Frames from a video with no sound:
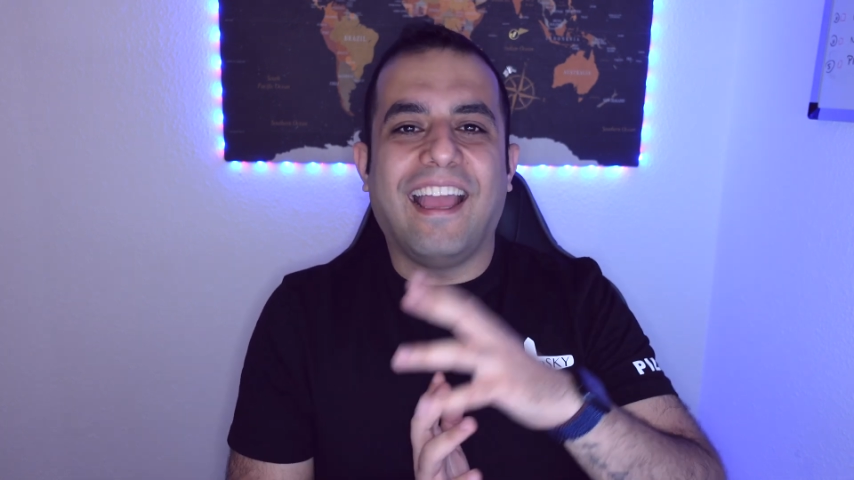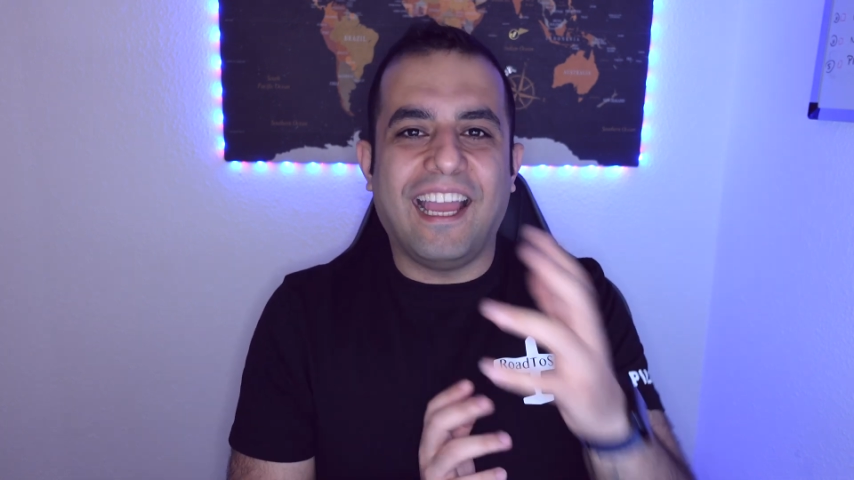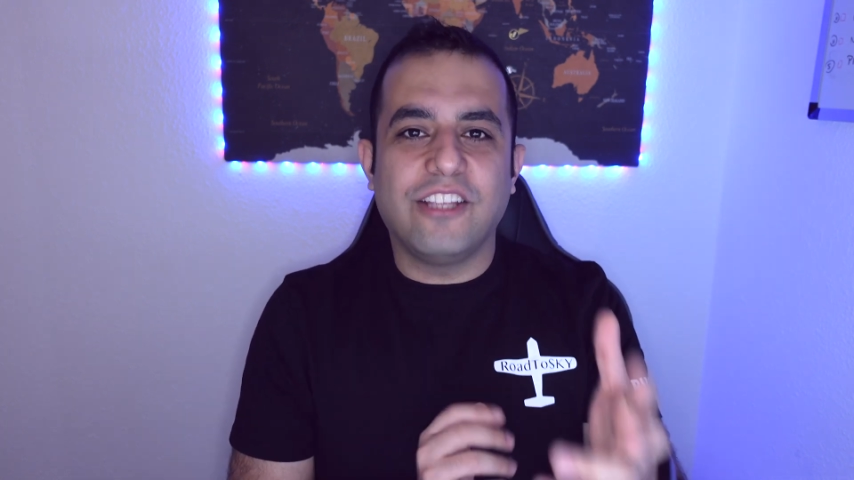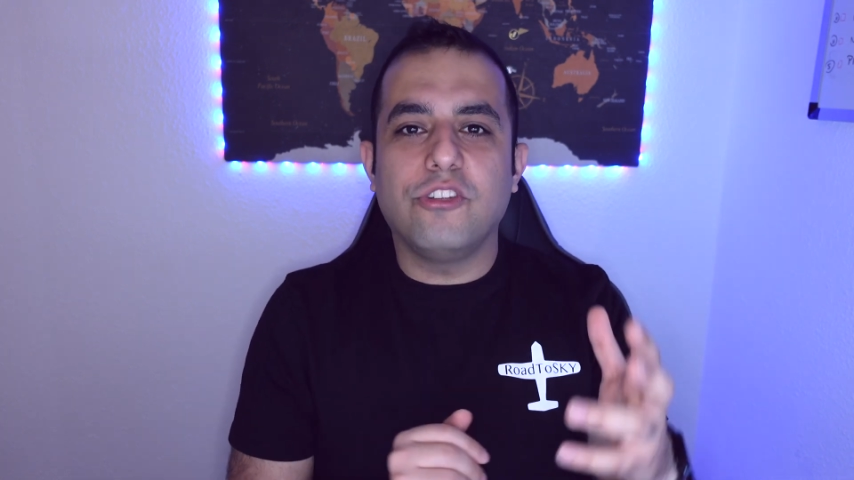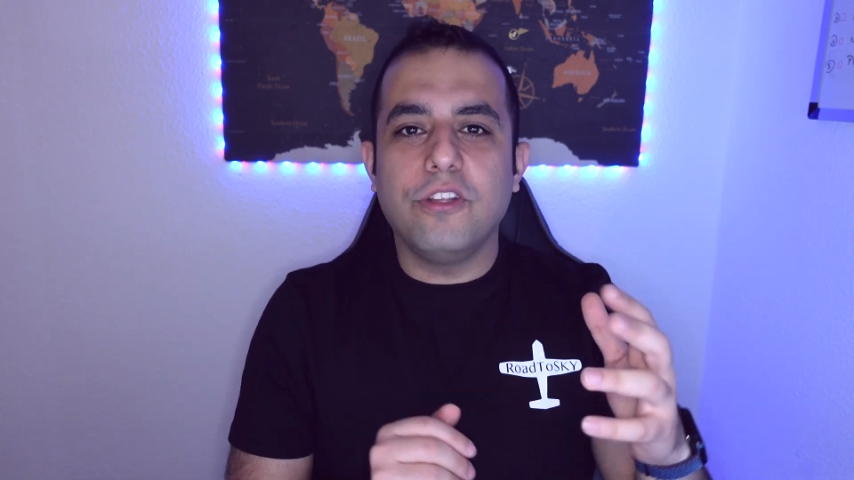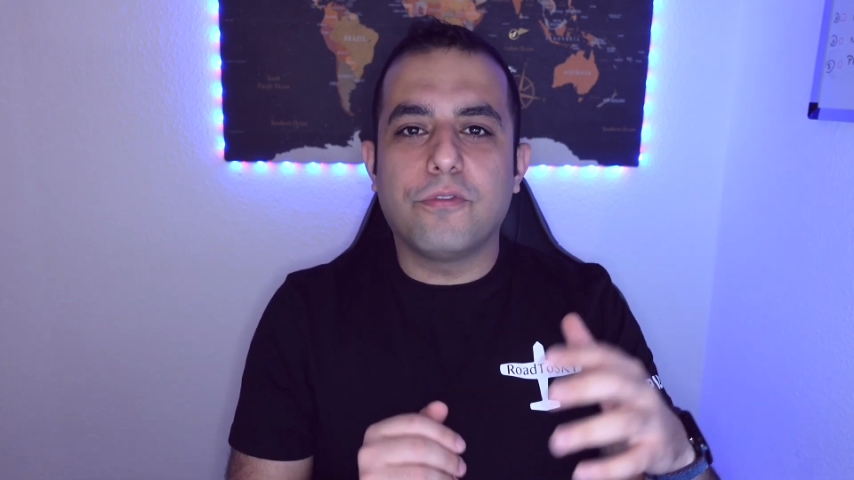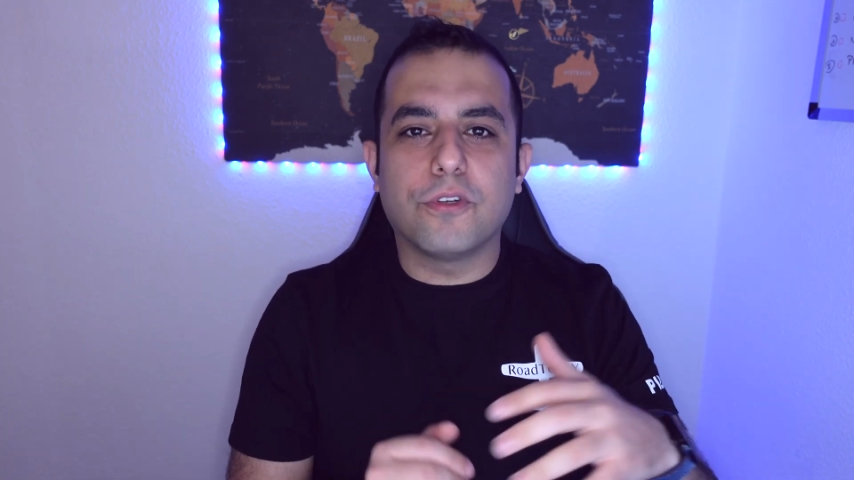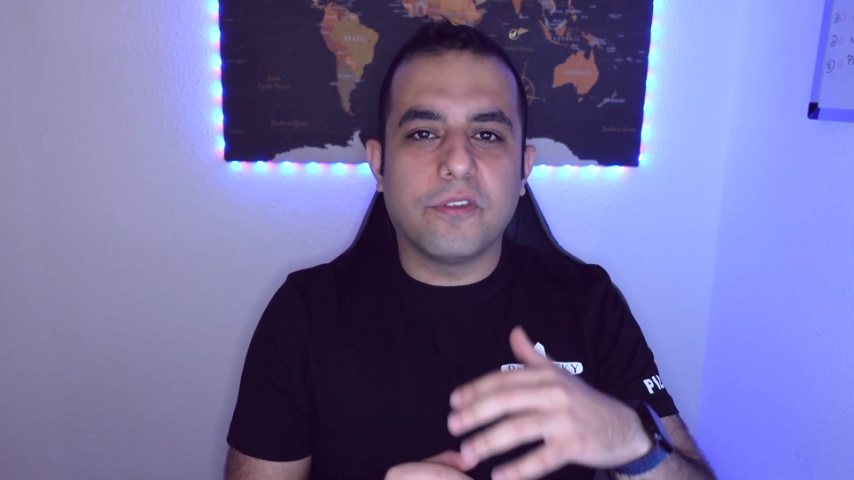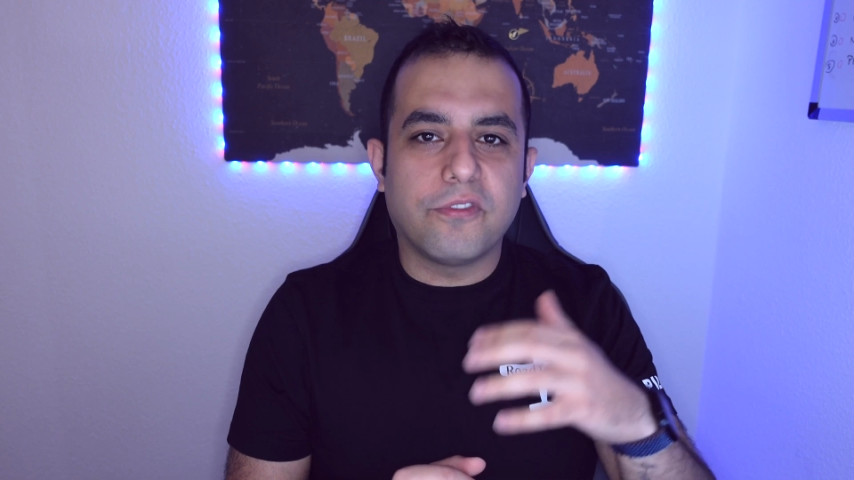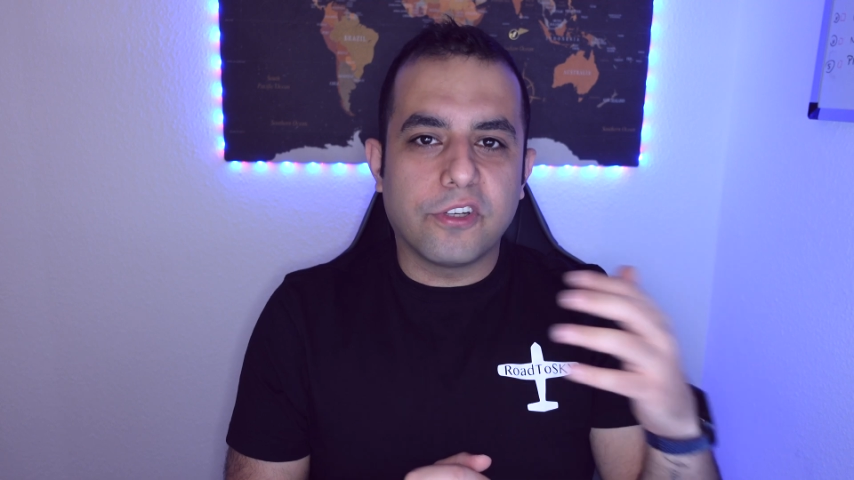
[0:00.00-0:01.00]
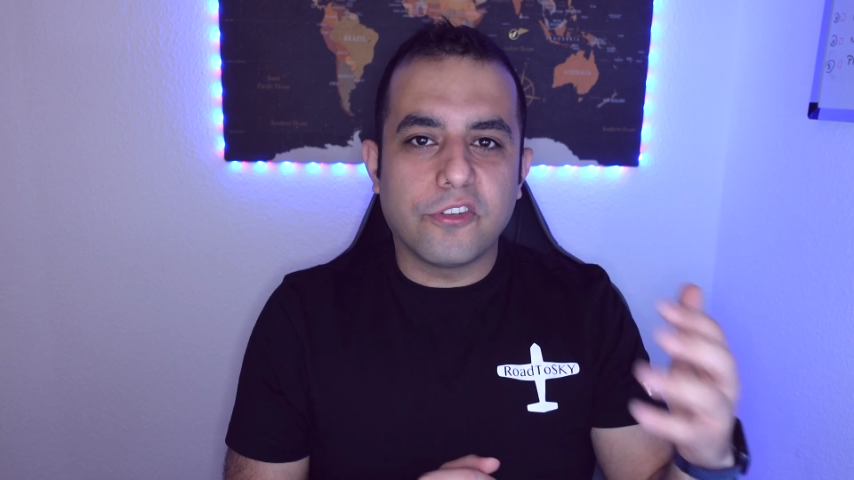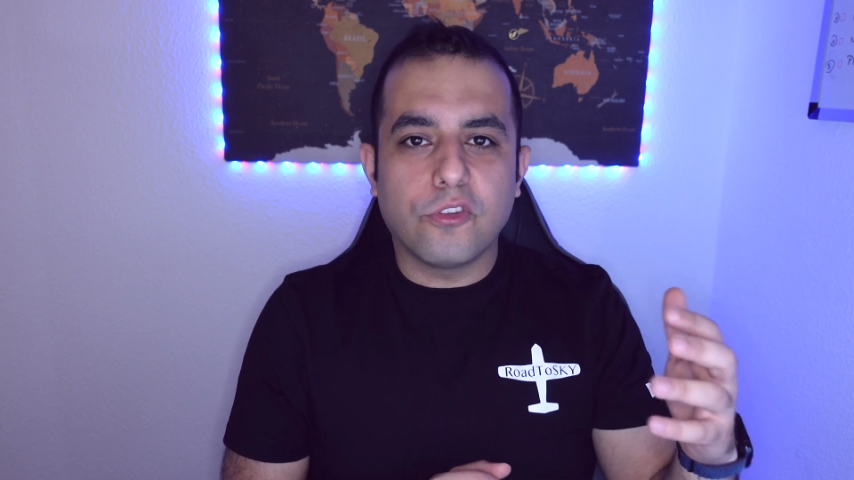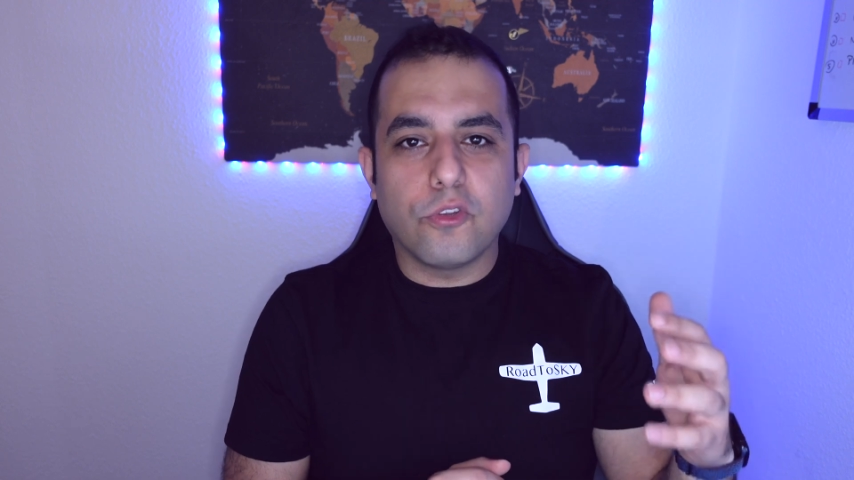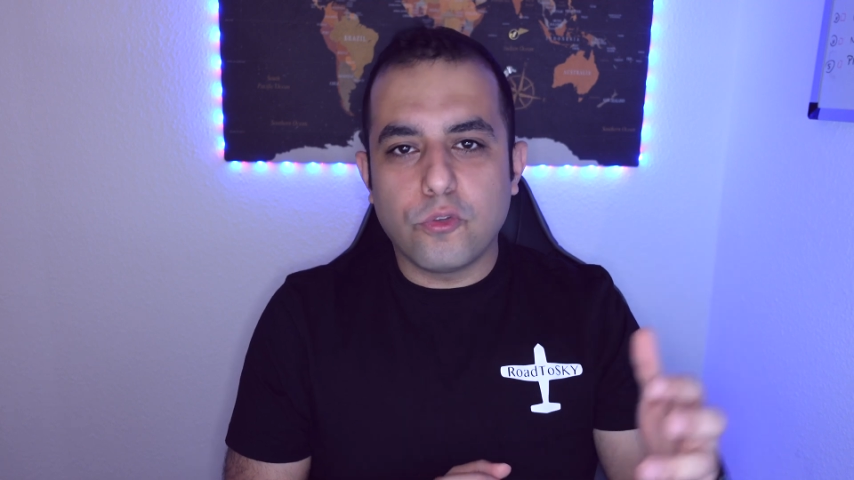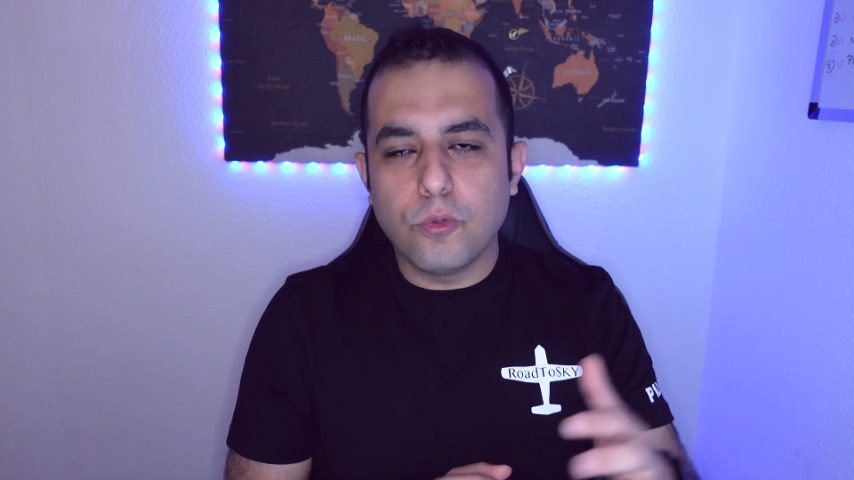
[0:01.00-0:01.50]
Actually, for the
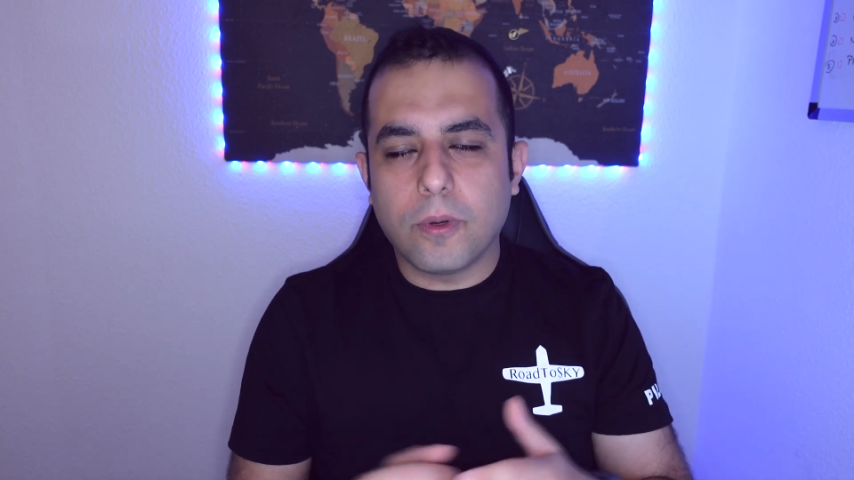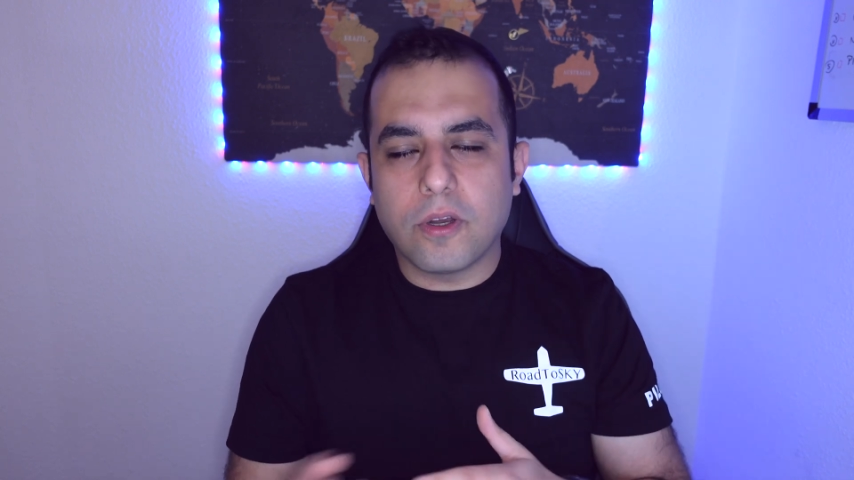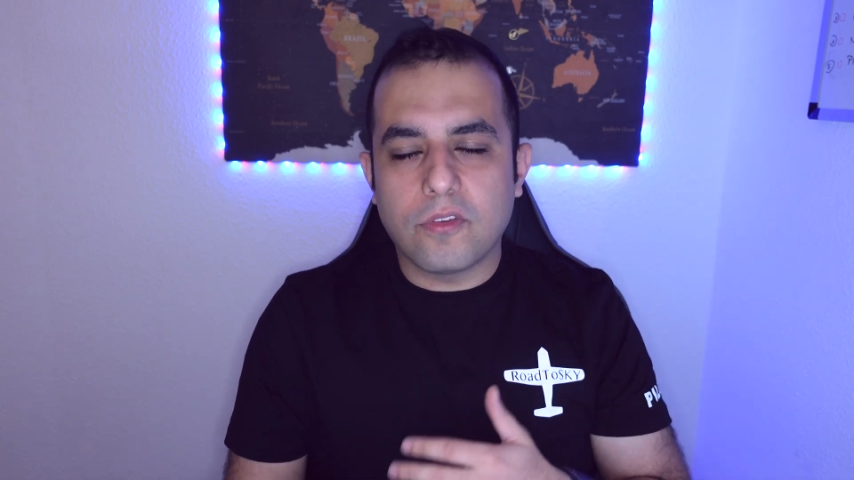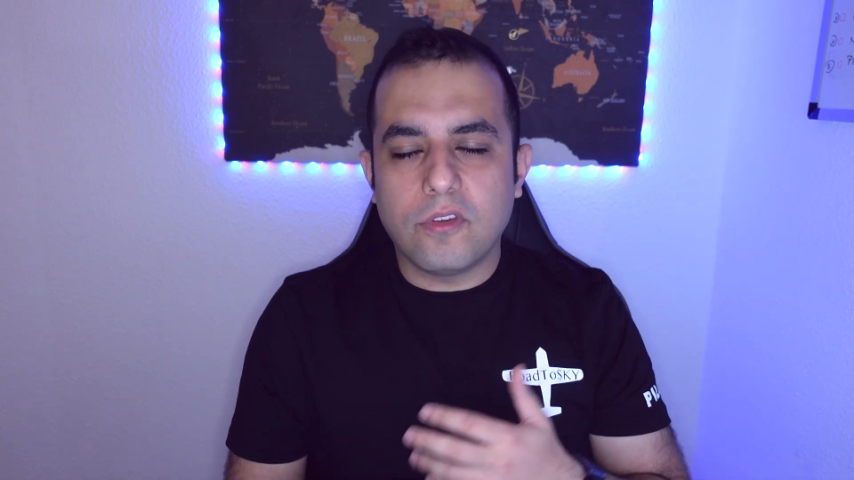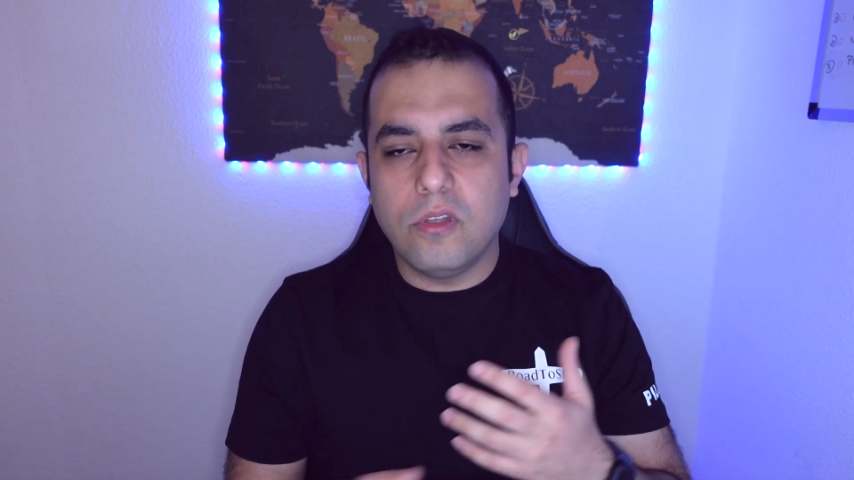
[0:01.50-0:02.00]
first 2 parts,